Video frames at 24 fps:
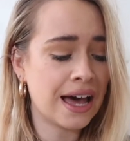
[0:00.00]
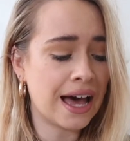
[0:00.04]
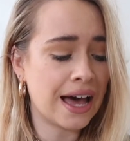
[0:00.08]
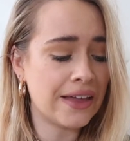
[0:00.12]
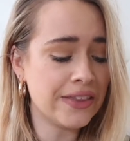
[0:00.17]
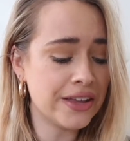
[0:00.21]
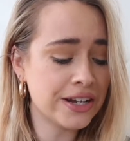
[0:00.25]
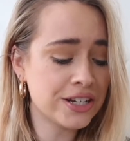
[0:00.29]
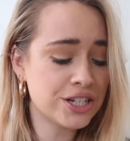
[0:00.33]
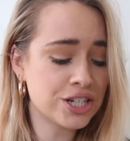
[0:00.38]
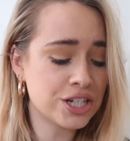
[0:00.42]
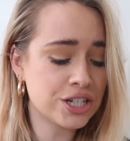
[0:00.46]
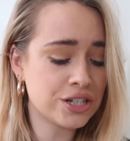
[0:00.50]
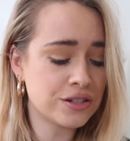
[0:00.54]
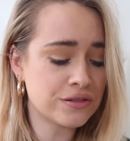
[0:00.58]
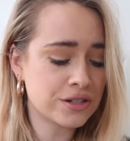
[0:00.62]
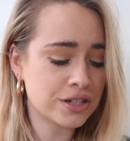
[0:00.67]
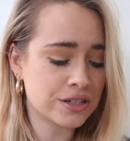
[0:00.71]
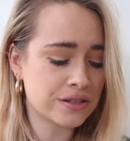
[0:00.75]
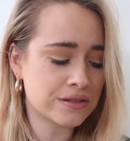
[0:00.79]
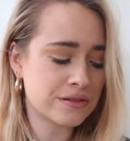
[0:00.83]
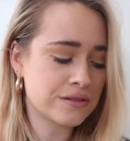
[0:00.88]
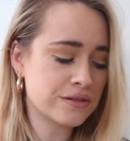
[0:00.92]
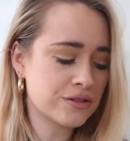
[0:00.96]
And then she
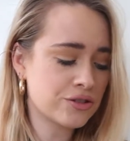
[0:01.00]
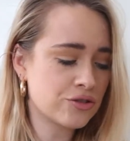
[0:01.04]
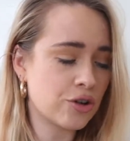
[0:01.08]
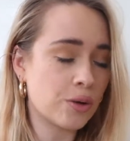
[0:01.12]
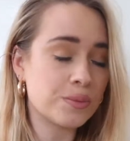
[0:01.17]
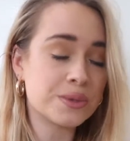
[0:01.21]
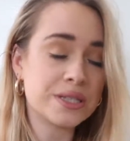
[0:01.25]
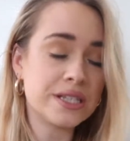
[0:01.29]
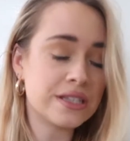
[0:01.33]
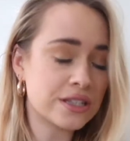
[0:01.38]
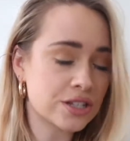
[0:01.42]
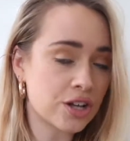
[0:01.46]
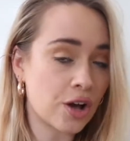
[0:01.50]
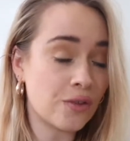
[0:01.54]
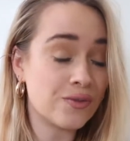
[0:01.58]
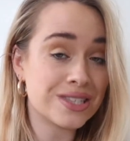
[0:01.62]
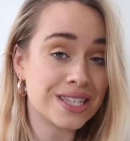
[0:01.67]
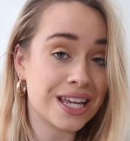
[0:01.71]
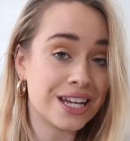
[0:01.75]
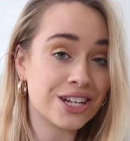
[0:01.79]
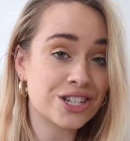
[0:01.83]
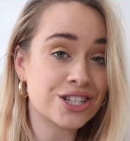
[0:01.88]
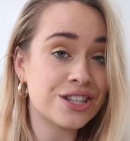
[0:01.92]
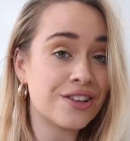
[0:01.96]
just dropped into
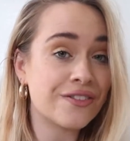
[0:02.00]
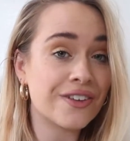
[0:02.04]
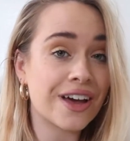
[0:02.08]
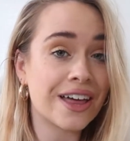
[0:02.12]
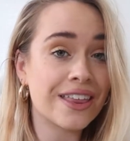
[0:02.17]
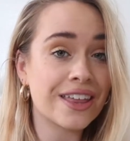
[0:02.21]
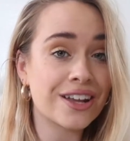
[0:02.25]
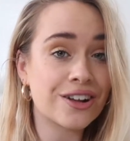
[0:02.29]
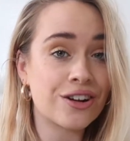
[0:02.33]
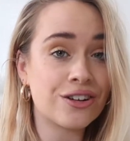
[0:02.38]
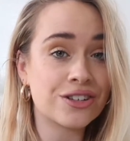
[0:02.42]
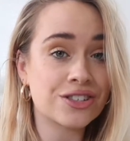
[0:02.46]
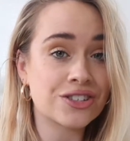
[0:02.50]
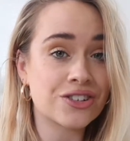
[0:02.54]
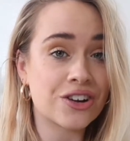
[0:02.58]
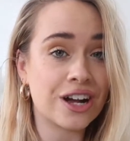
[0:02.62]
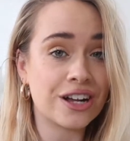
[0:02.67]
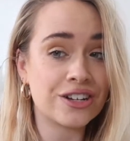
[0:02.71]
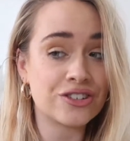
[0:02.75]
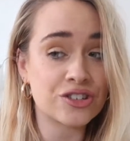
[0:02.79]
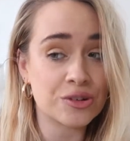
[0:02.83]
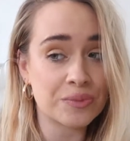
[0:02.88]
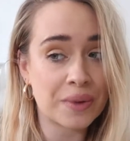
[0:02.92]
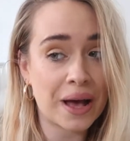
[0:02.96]
conversation the fact they cost her
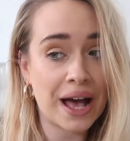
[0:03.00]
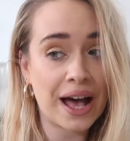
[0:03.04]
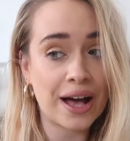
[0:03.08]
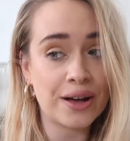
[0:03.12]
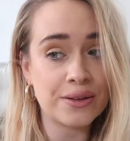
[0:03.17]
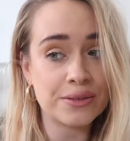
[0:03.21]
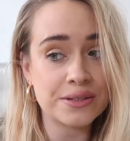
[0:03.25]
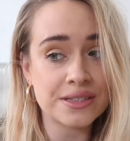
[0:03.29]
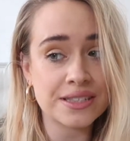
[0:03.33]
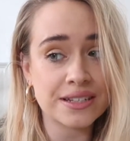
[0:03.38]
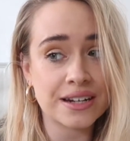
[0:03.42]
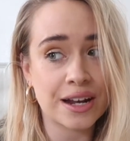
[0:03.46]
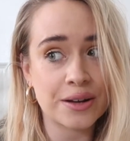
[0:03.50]
£100,